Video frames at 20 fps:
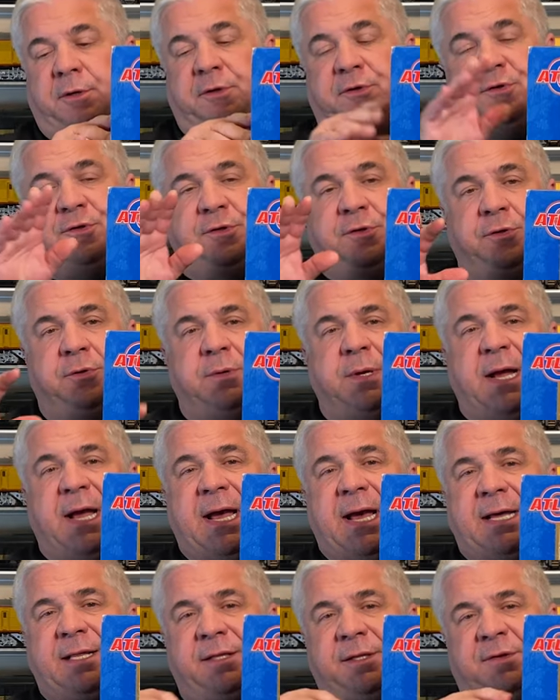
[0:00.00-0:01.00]
are two
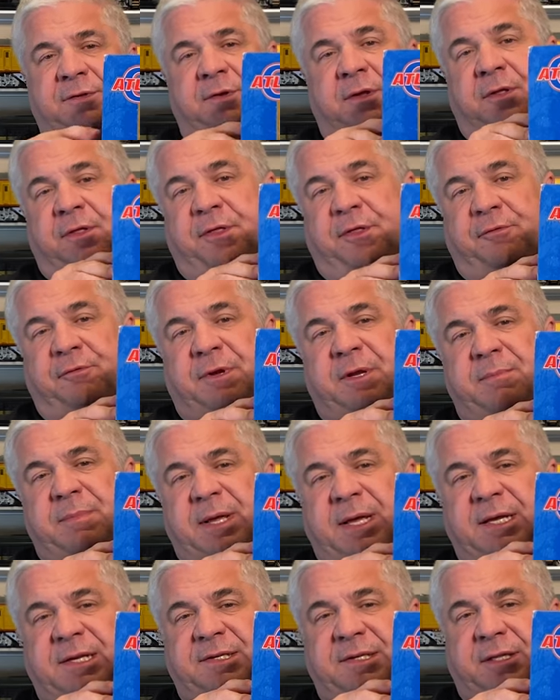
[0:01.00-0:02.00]
Atlas
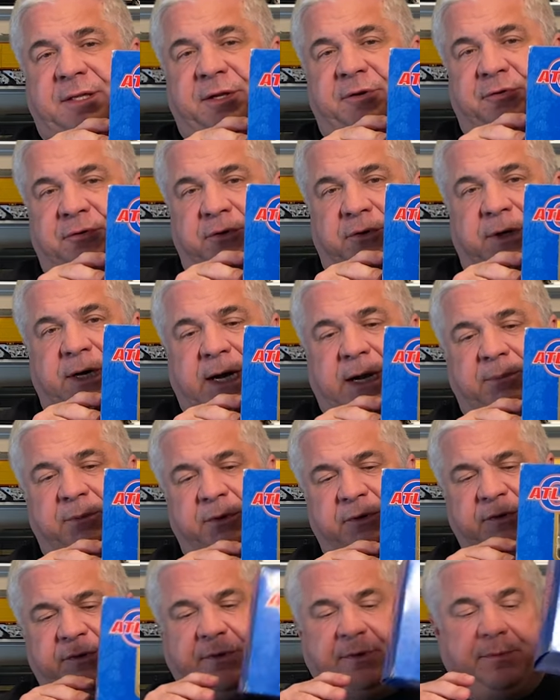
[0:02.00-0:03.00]
three-bay cylindrical
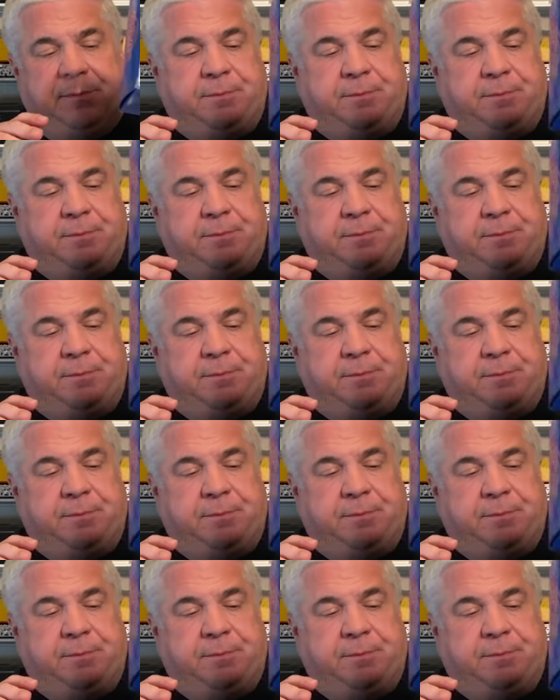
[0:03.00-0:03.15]
hoppers